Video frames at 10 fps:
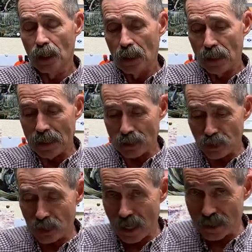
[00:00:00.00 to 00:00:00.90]
It
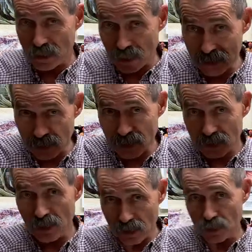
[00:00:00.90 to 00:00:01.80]
stays in the
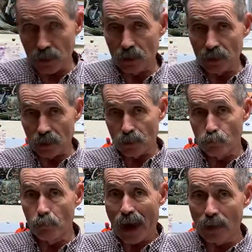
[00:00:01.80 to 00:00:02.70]
intestine. It is
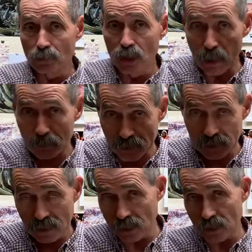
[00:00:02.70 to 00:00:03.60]
bound up in the
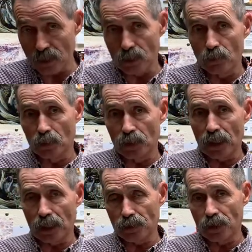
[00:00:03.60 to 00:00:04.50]
intestine with
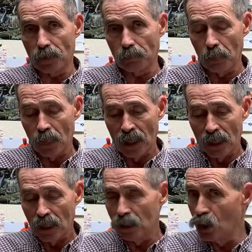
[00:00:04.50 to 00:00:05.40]
calcium.
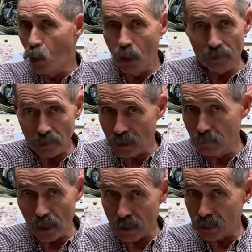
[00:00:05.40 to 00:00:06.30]
No other
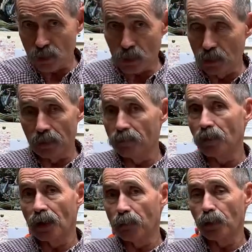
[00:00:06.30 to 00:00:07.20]
antibiotic is cleared for
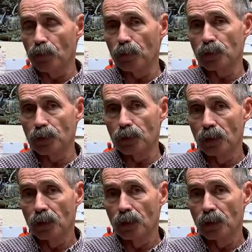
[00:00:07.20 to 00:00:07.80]
that purpose.